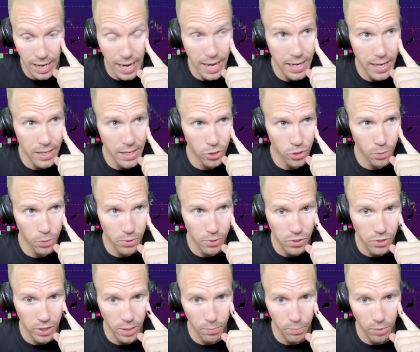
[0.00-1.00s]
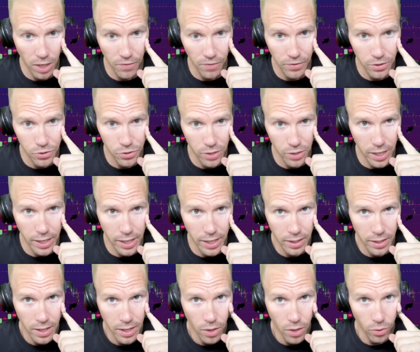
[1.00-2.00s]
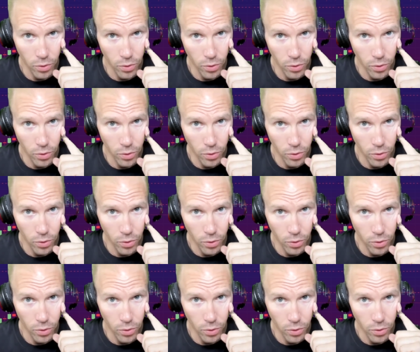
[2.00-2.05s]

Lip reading: 82% profit trade